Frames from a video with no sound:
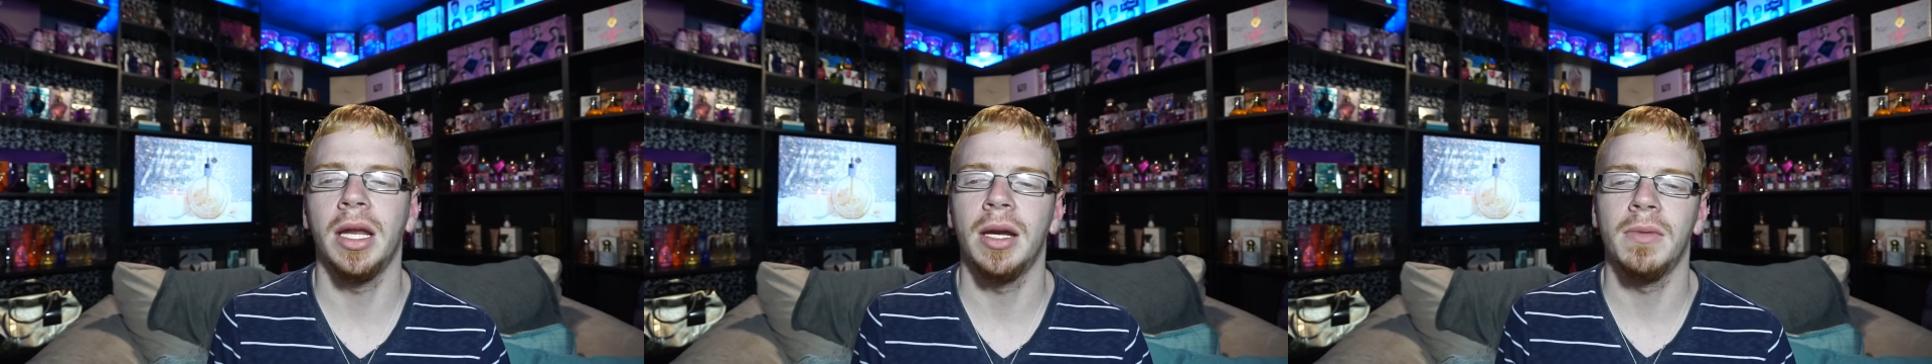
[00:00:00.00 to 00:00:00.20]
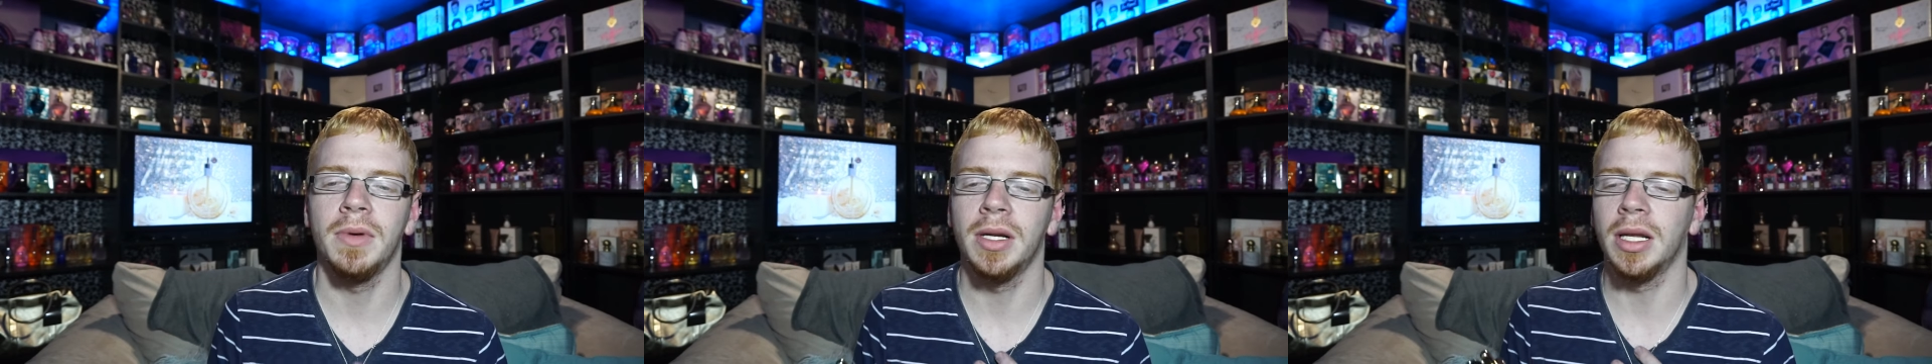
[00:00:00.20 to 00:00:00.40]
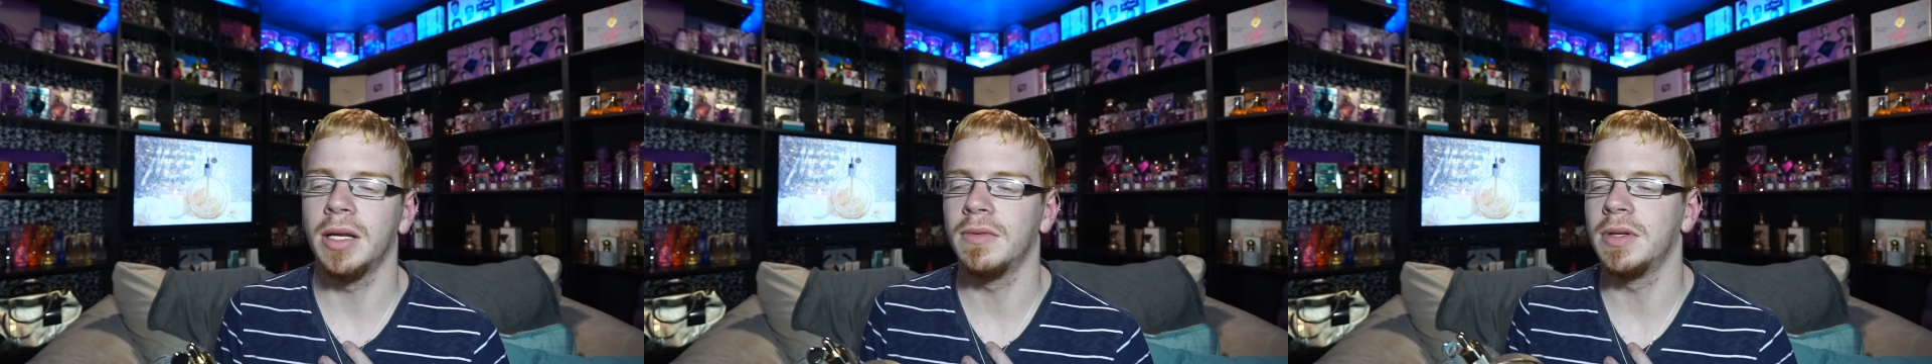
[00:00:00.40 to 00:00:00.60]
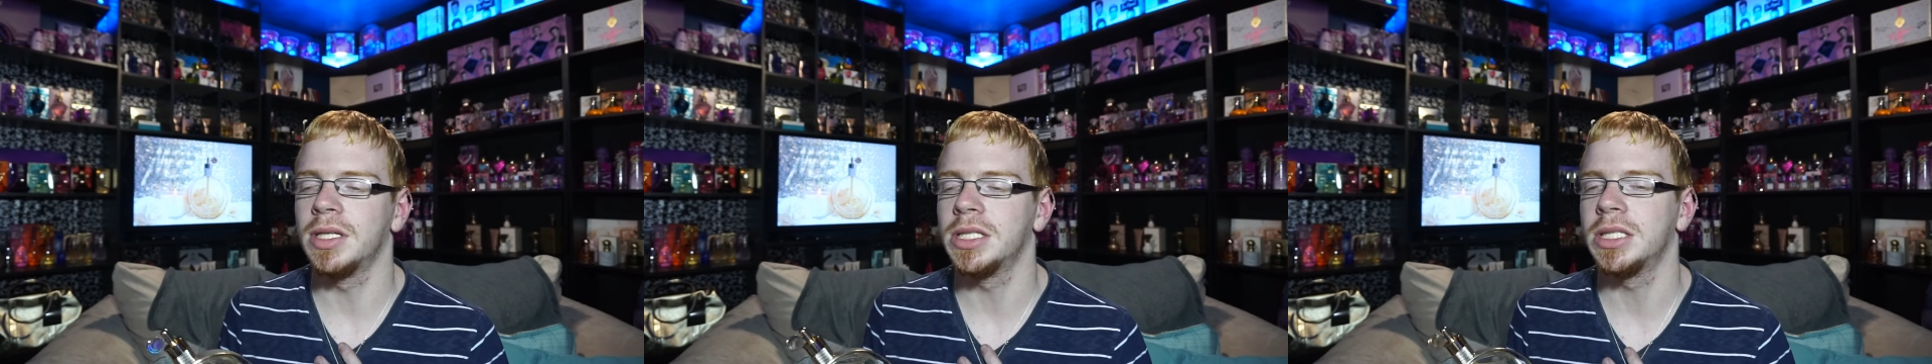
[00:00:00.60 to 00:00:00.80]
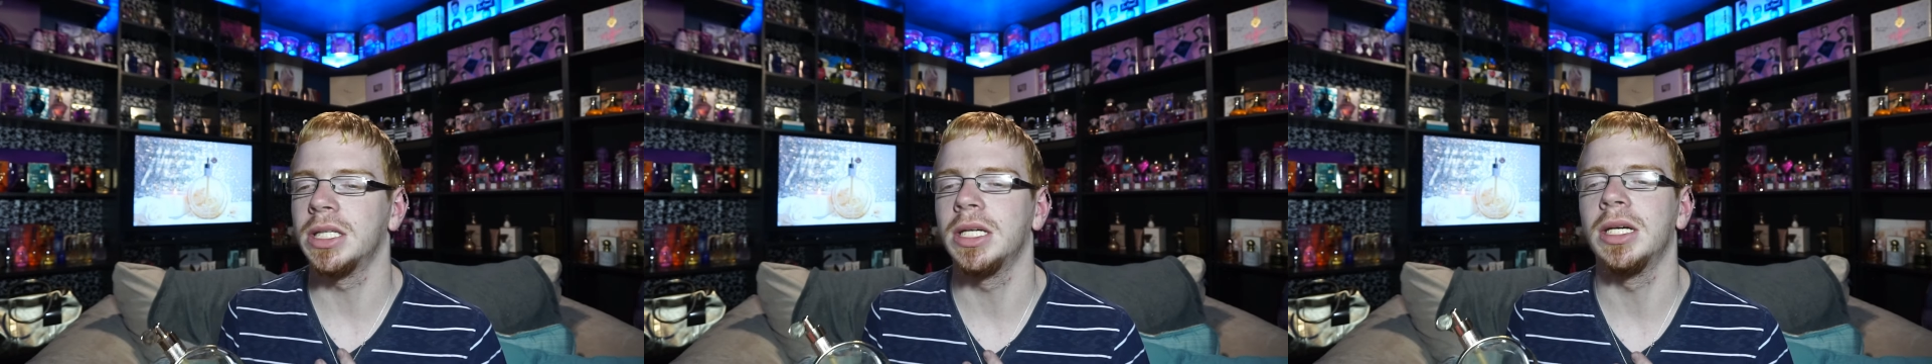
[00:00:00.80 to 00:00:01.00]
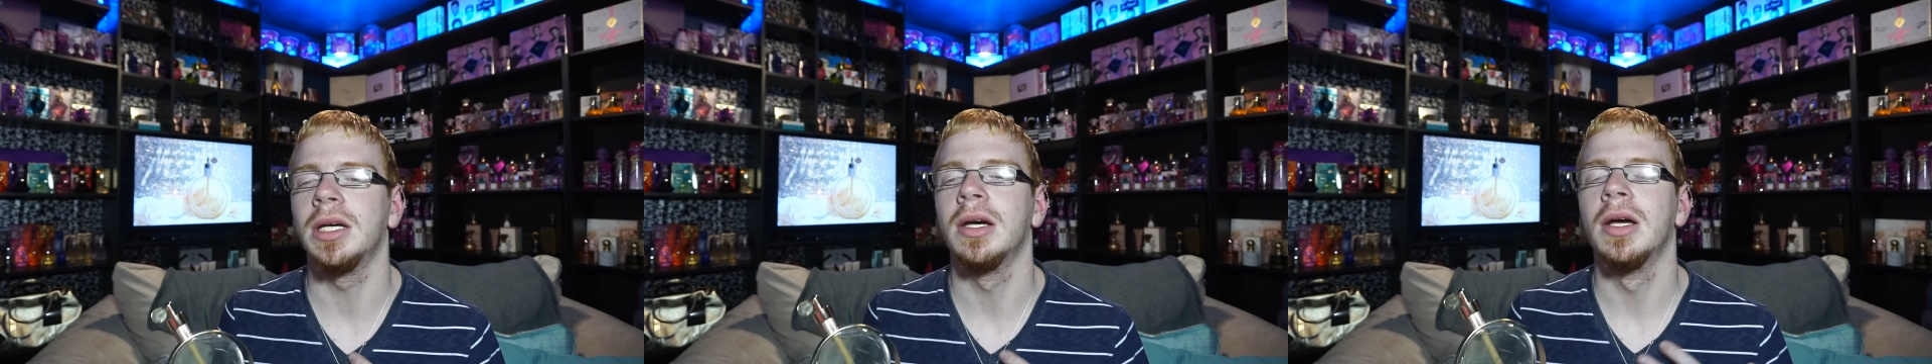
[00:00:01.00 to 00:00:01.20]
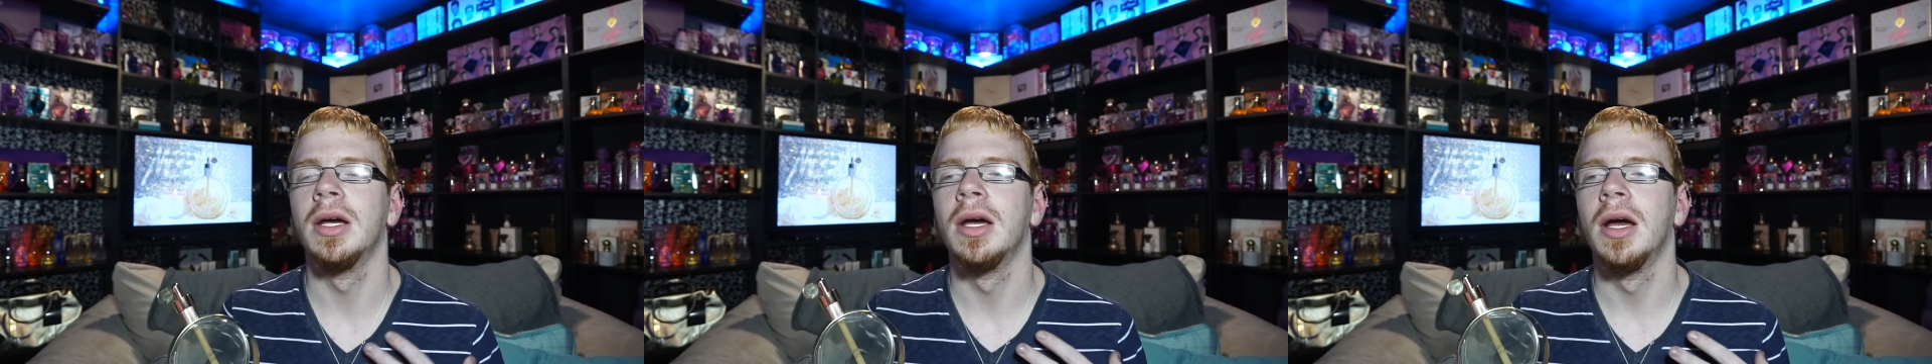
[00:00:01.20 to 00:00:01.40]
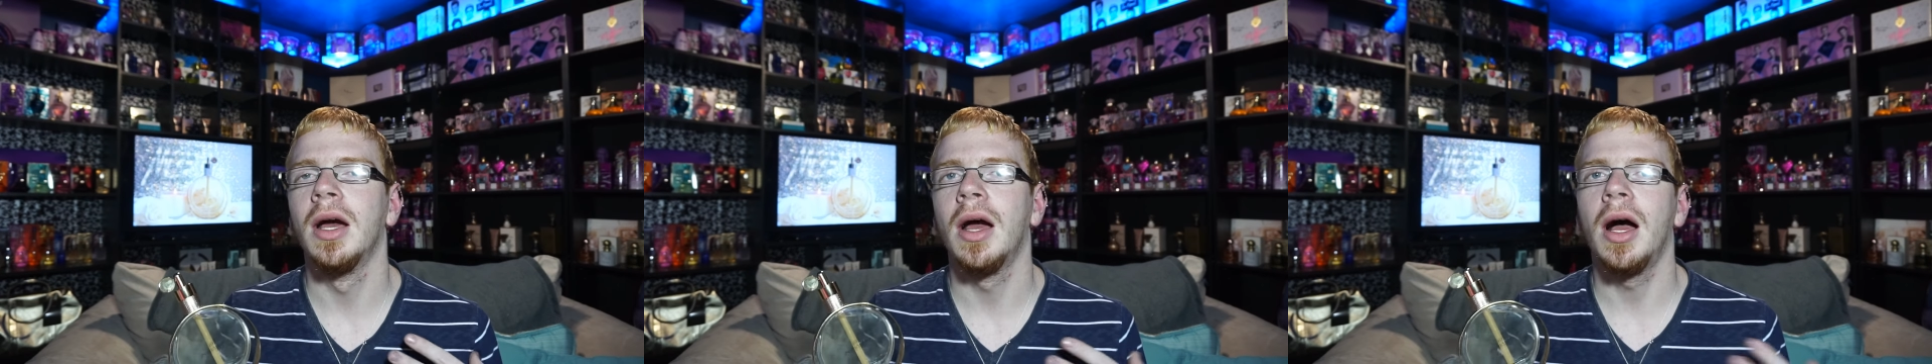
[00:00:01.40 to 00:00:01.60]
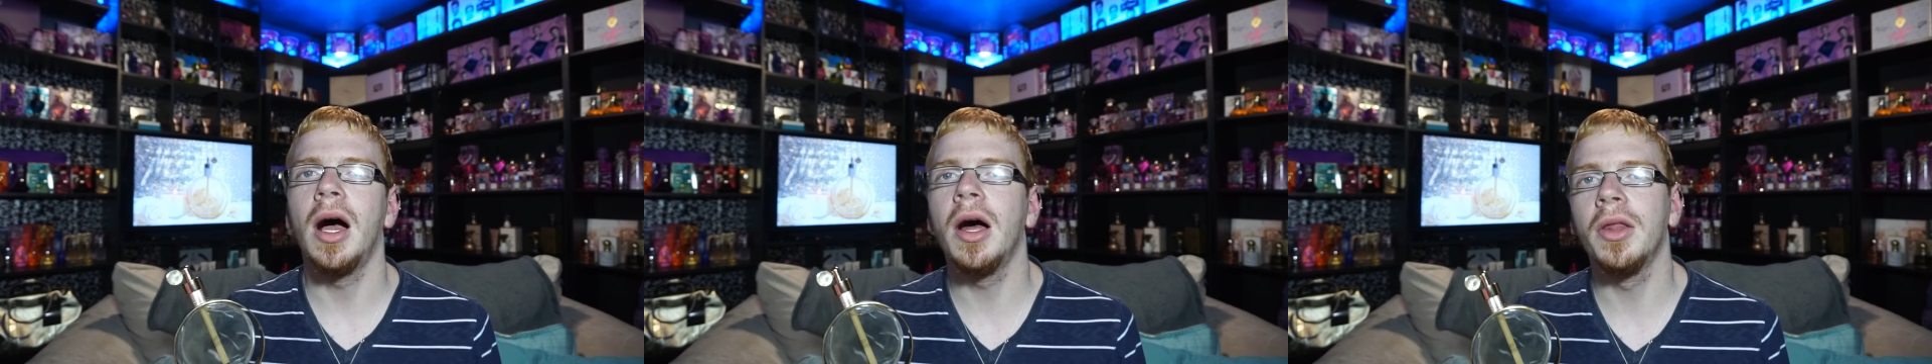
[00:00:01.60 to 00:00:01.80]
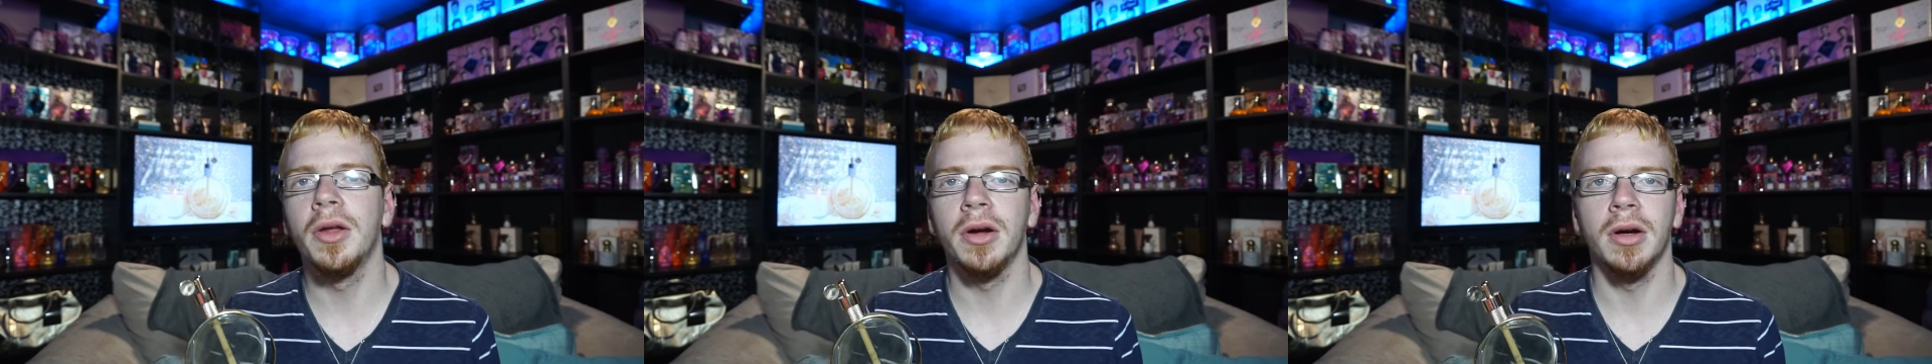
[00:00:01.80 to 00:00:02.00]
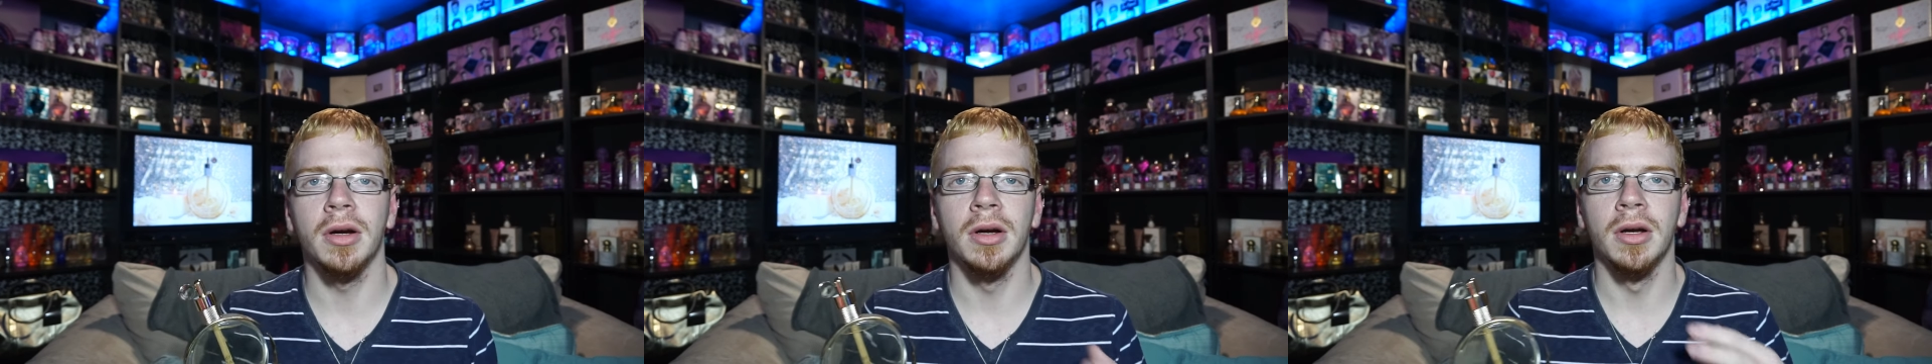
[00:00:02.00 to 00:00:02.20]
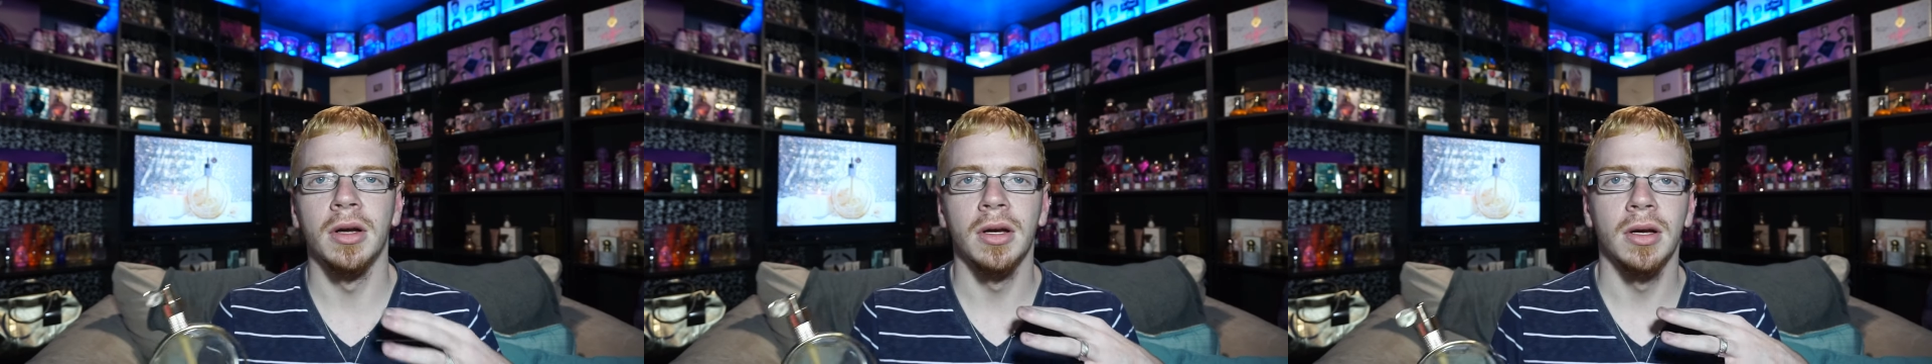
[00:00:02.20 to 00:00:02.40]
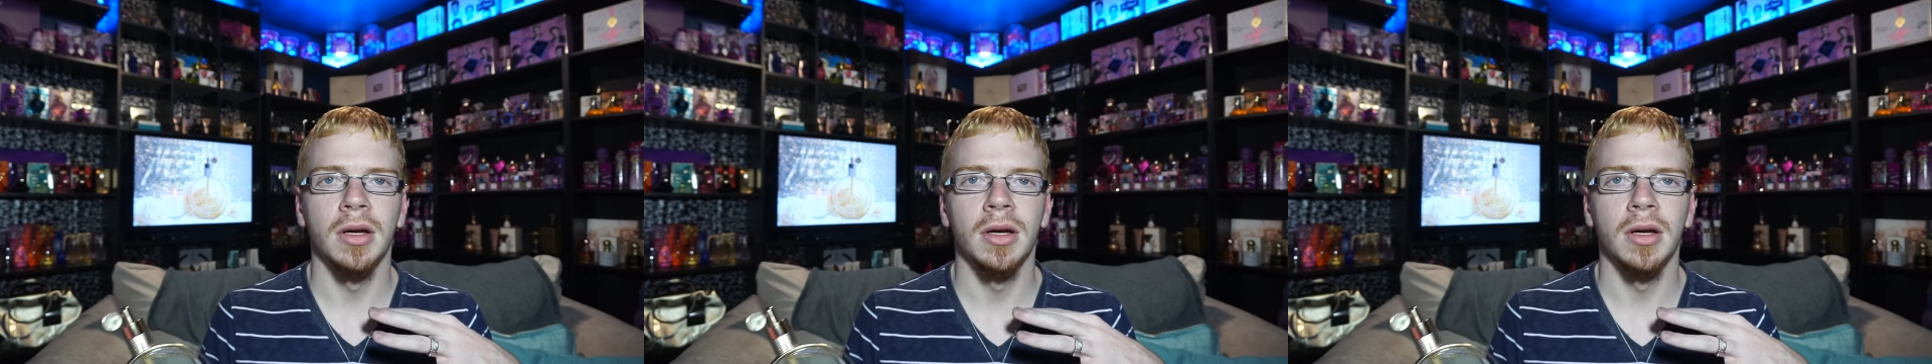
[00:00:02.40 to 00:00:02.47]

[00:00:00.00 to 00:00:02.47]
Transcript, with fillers: and I would love to see other